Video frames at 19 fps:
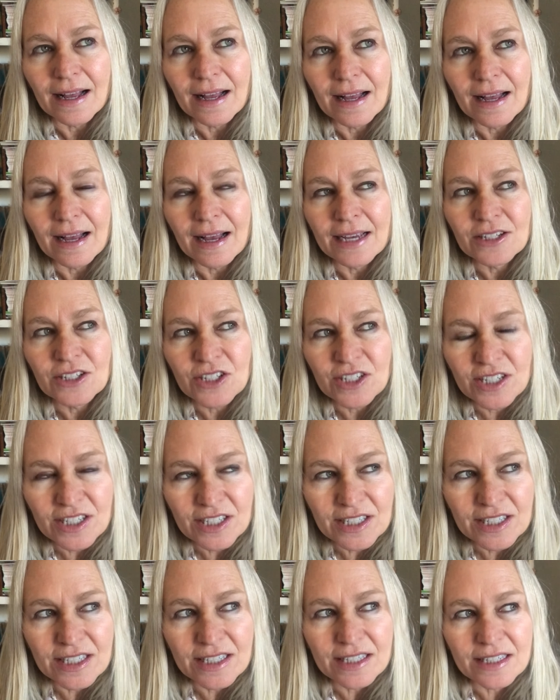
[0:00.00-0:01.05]
I just
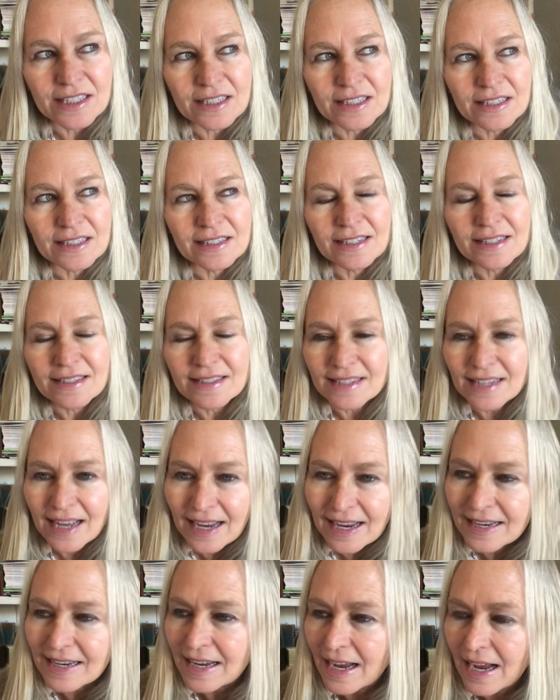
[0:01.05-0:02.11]

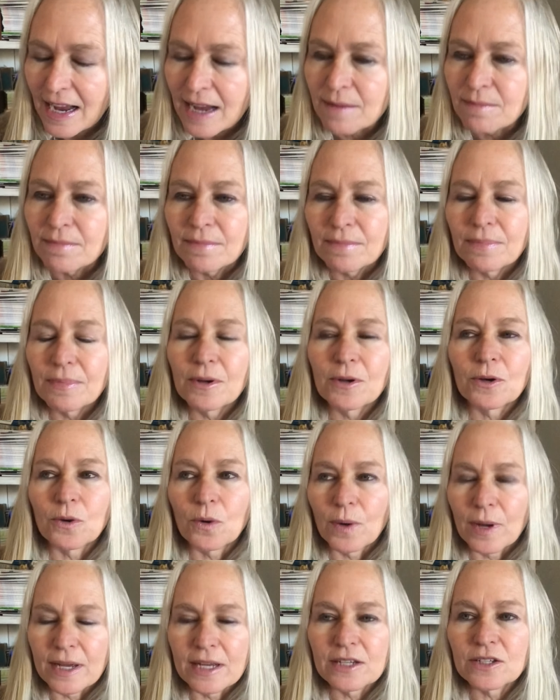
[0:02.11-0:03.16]
decide I'm
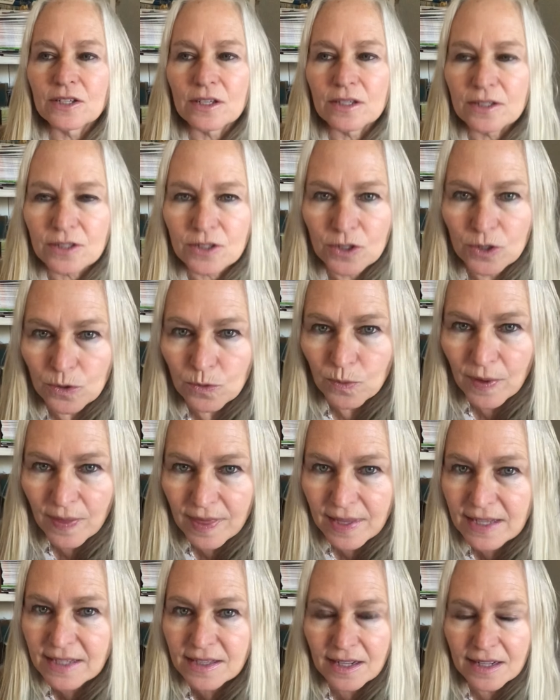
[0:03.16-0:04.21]
going to when
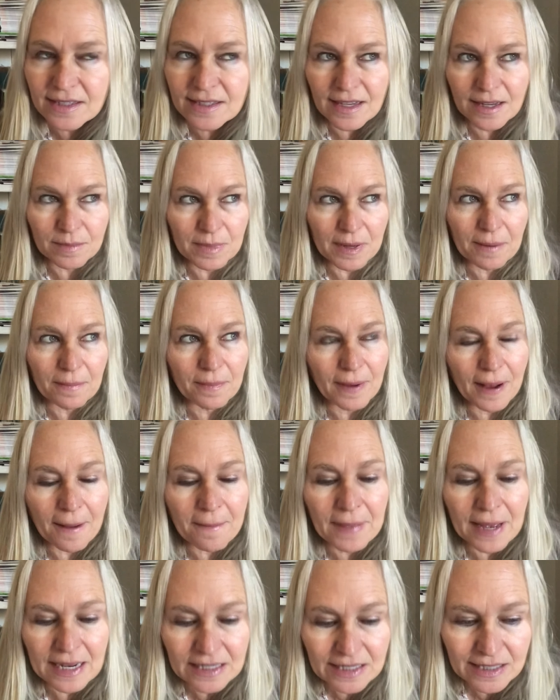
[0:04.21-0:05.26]
these thoughts come up, I'm
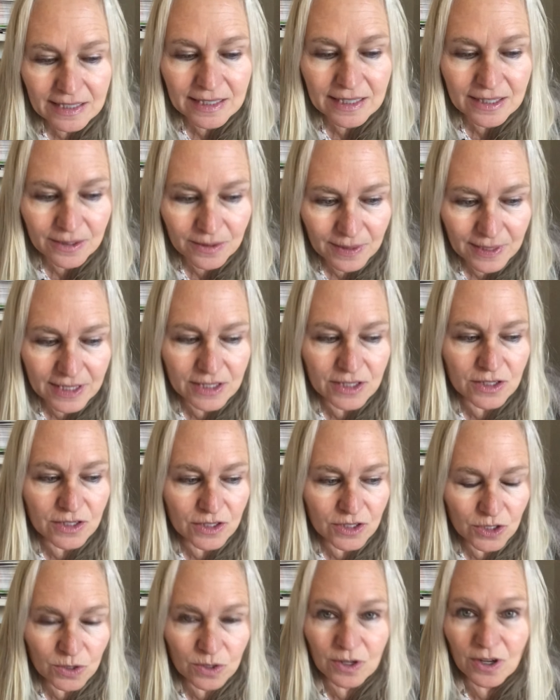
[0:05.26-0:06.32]
actually going
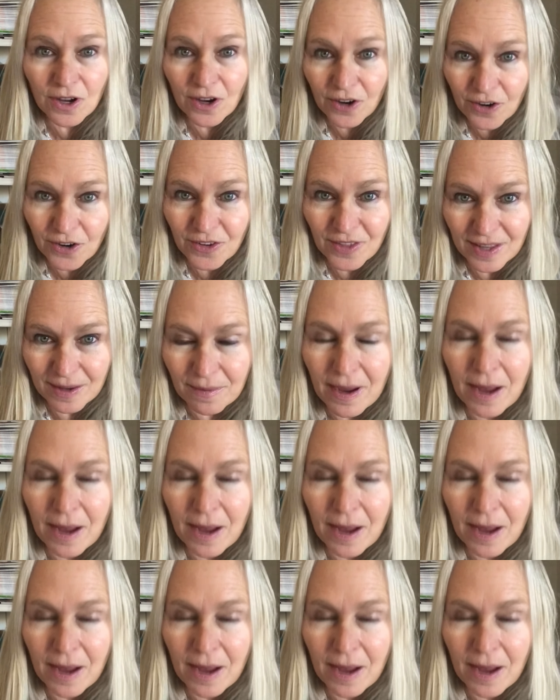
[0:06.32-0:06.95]
to conquer them.